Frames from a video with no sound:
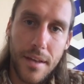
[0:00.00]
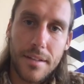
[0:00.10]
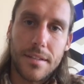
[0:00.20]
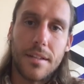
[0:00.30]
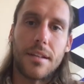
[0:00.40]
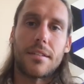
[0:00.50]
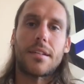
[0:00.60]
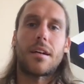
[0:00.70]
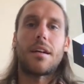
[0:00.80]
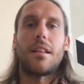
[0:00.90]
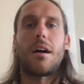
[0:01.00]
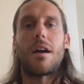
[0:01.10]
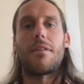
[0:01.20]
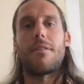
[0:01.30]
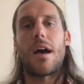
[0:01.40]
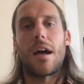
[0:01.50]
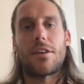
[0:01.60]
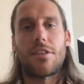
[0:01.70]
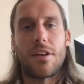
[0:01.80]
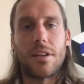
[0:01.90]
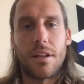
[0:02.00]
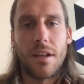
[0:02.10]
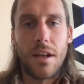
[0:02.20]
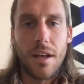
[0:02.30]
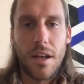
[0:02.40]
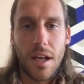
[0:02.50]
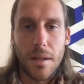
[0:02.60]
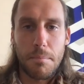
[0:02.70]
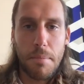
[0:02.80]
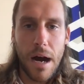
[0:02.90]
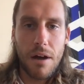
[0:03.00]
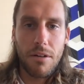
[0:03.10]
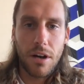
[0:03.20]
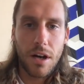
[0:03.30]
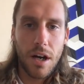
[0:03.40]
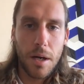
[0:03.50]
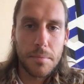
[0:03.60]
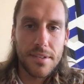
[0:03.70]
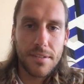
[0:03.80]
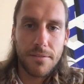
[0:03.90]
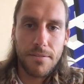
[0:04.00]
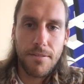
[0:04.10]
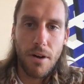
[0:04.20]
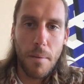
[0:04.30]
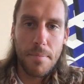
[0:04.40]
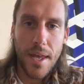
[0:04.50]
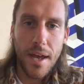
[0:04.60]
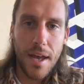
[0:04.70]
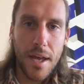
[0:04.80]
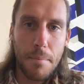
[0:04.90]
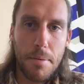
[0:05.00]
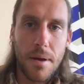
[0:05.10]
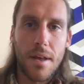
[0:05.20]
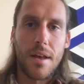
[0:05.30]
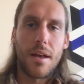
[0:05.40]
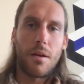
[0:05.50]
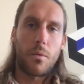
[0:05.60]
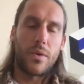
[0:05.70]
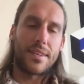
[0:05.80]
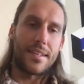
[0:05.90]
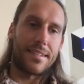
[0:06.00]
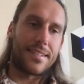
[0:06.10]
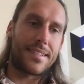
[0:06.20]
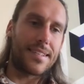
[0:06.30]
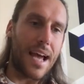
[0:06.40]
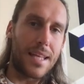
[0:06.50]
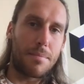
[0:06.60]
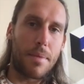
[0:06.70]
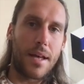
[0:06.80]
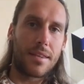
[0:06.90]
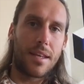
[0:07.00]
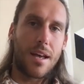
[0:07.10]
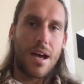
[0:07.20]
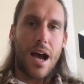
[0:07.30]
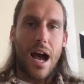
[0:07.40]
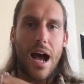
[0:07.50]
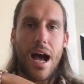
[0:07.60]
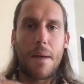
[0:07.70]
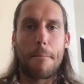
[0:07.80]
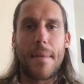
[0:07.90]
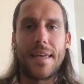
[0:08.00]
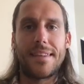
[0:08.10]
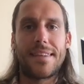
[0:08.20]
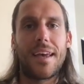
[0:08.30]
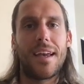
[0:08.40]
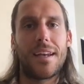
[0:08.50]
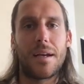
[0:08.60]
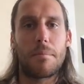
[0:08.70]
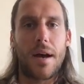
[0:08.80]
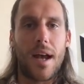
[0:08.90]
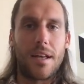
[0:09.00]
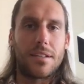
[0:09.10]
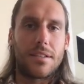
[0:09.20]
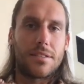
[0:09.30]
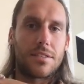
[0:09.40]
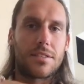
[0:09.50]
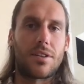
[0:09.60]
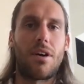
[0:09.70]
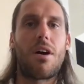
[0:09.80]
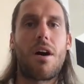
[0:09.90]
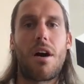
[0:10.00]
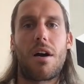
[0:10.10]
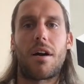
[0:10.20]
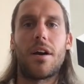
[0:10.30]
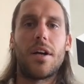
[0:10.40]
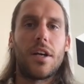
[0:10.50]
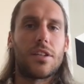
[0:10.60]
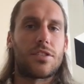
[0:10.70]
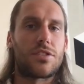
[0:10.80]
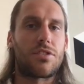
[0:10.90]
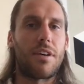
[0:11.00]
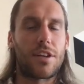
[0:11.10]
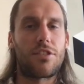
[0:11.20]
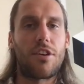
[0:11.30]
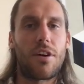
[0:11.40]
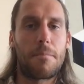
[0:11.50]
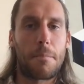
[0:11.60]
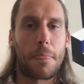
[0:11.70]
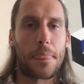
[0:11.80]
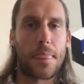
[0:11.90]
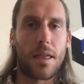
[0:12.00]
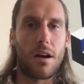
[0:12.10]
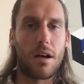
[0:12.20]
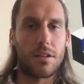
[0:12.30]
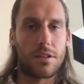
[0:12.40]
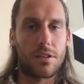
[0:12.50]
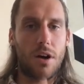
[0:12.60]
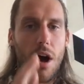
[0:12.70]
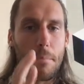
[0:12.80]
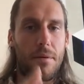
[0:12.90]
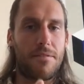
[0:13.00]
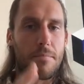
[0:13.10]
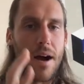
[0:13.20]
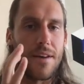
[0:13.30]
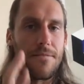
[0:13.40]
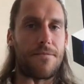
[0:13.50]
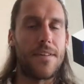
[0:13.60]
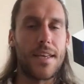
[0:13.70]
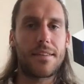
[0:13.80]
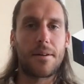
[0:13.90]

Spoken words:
See, there's like a lot of action and power comes from the hip. With the side bend, I'm maintaining my strong structure on top of my feet,